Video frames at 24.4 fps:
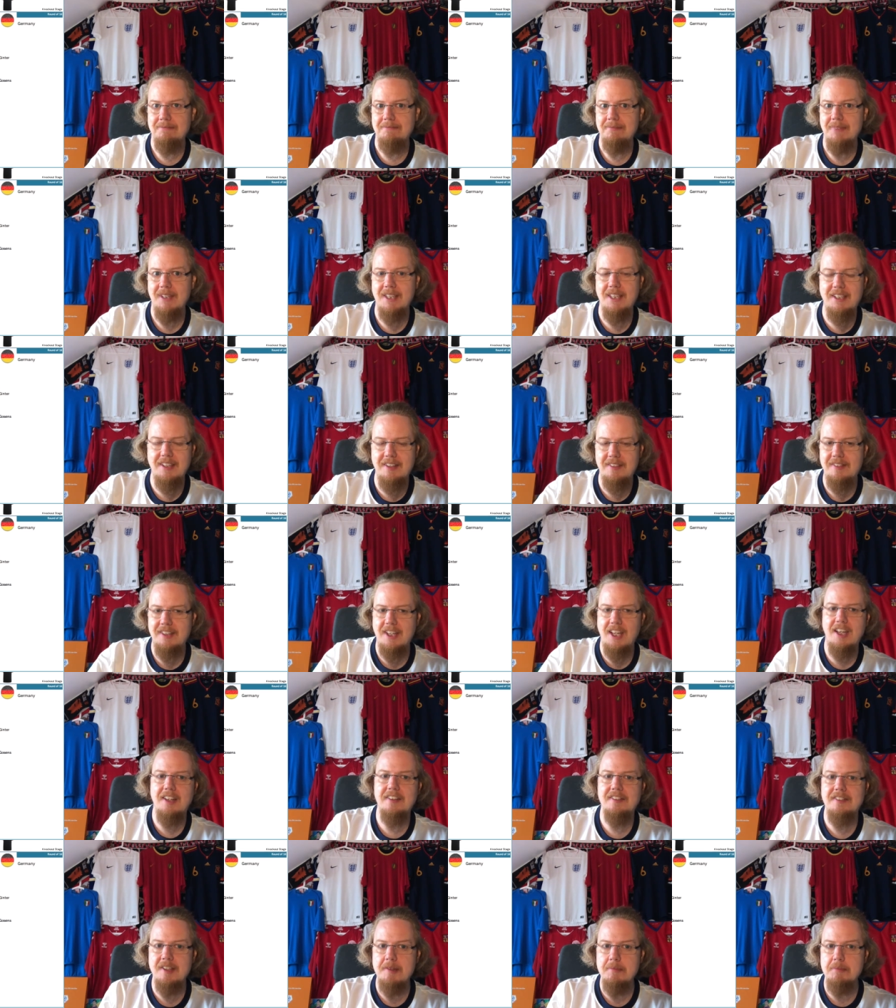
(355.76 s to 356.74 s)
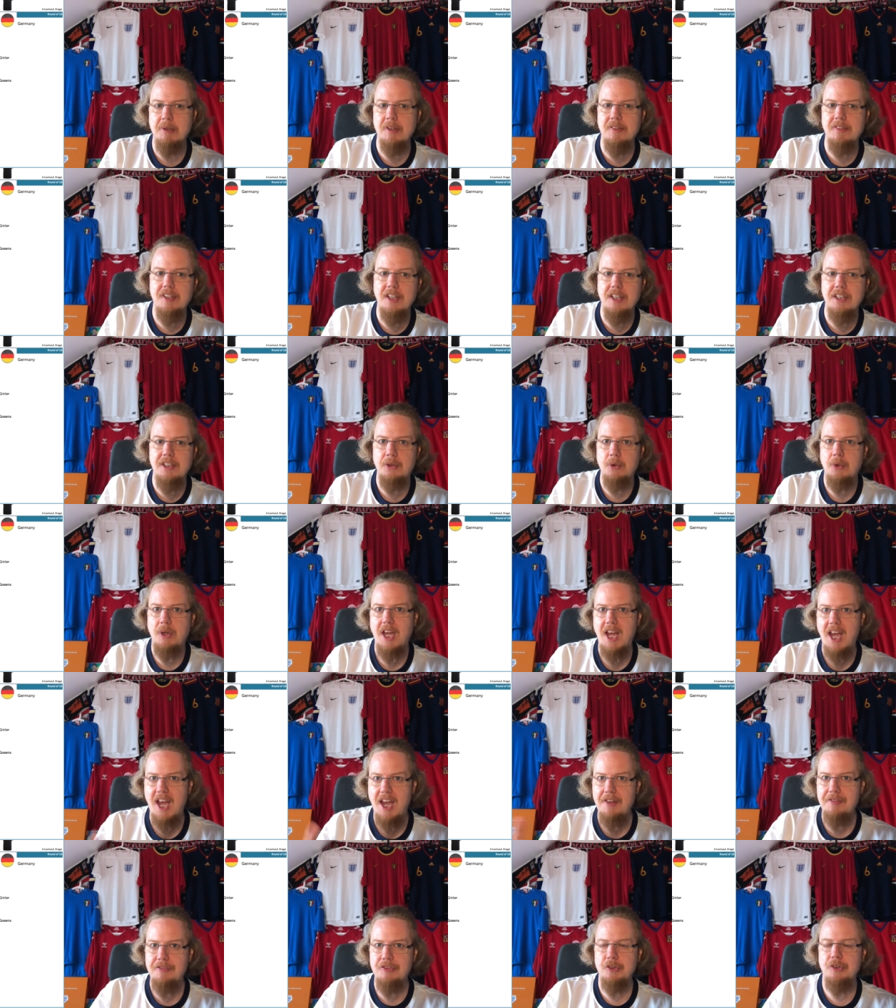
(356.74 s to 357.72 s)
It is as simple as that. You
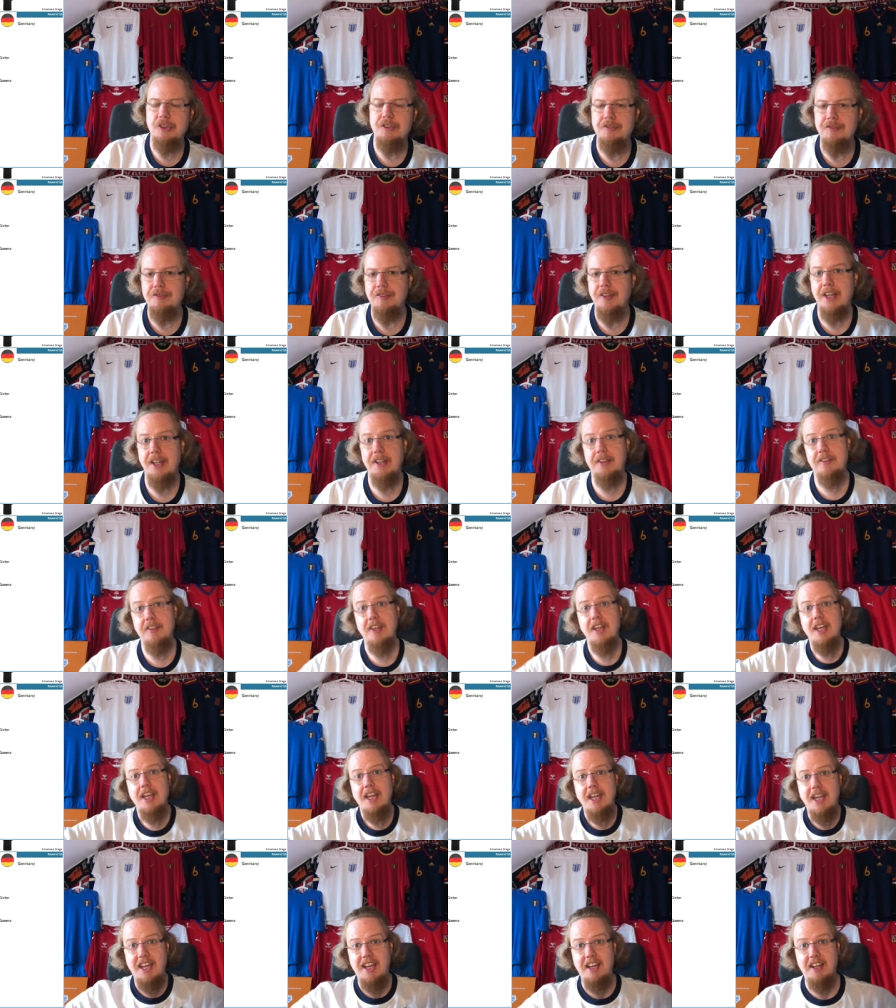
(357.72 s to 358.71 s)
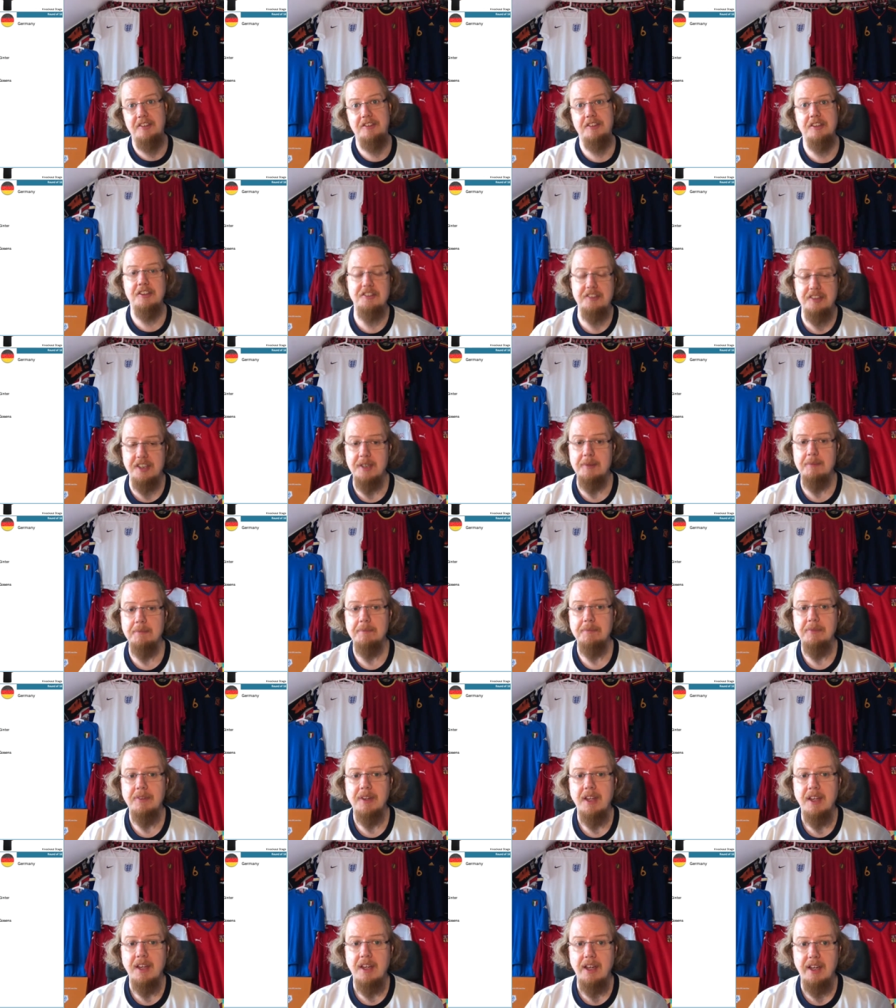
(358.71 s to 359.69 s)
have to defend as a team.
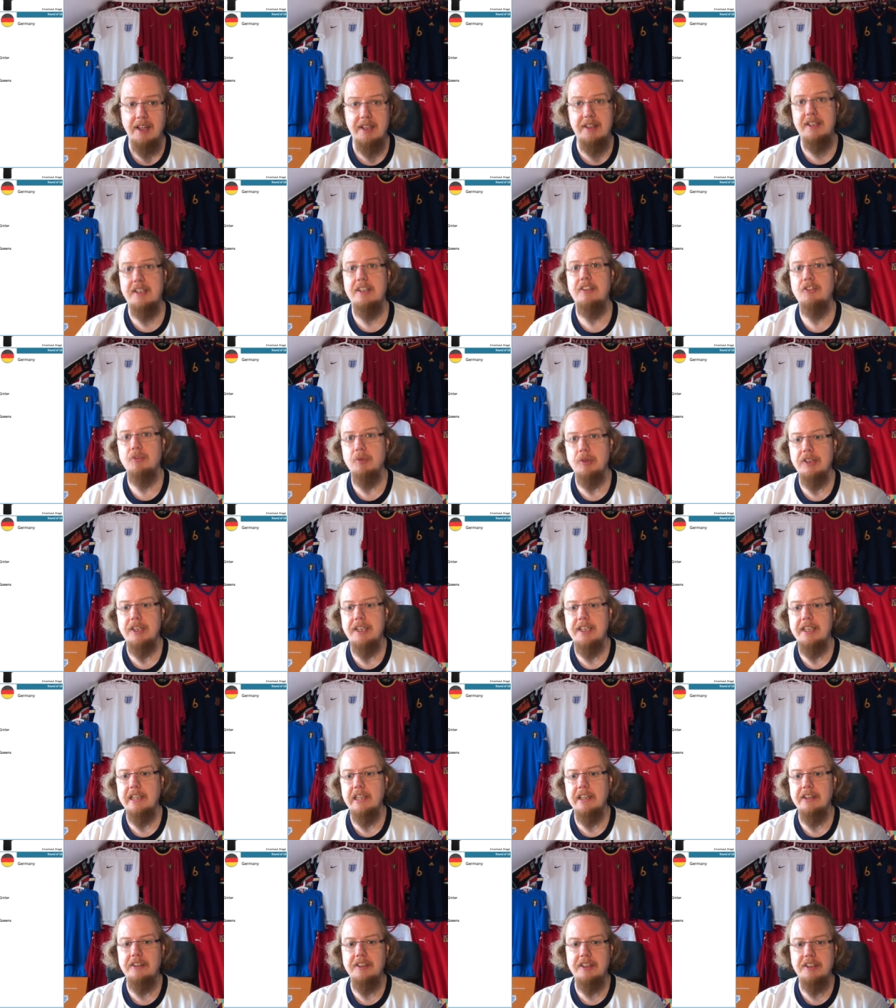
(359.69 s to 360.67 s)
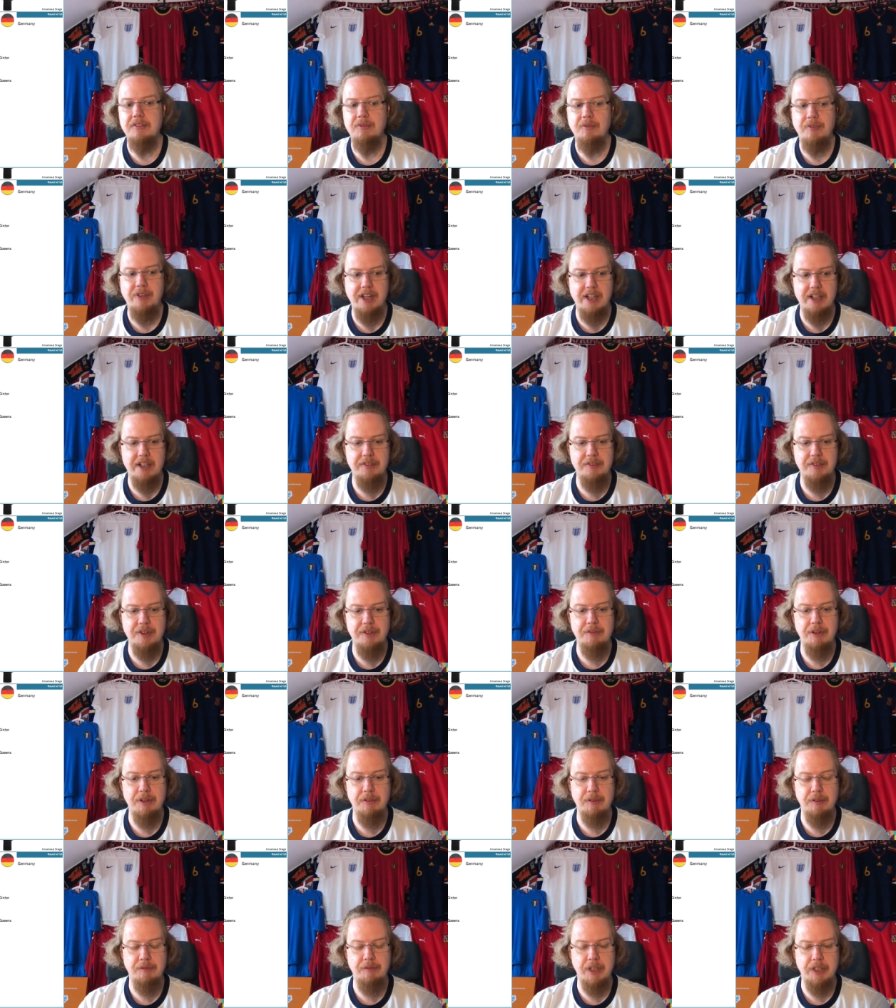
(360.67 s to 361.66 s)
And this is what England did very,
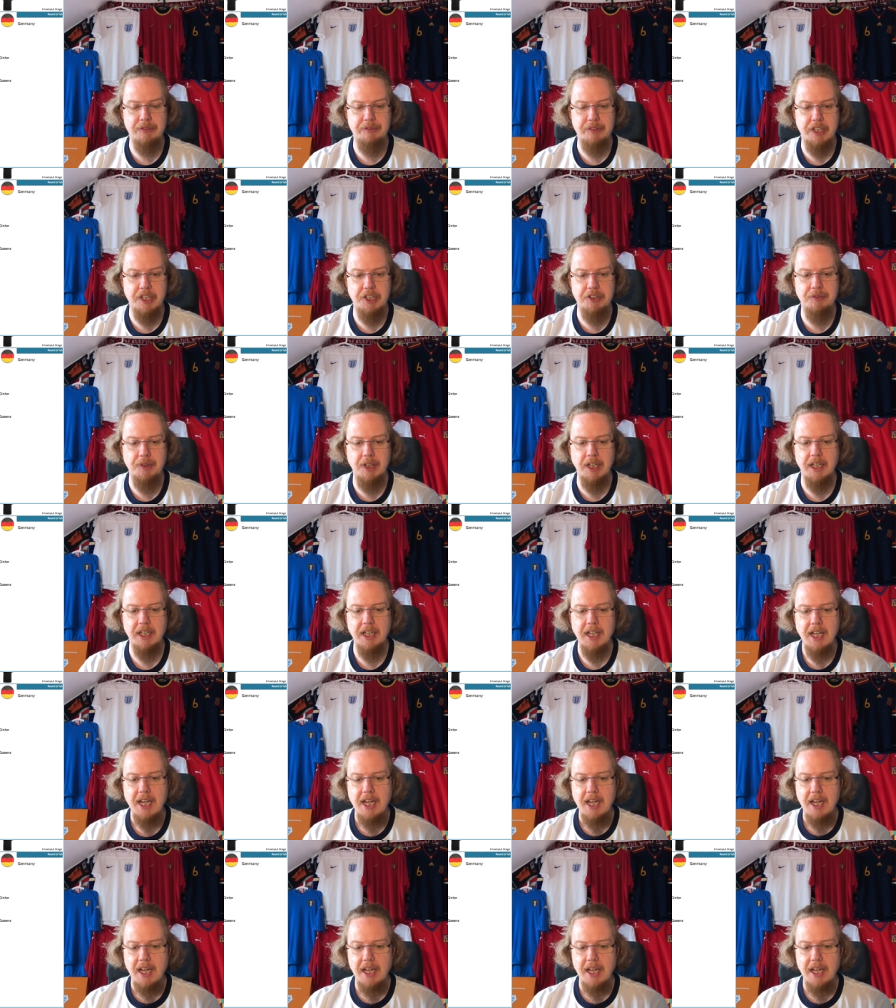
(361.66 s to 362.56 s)
very, very, very well.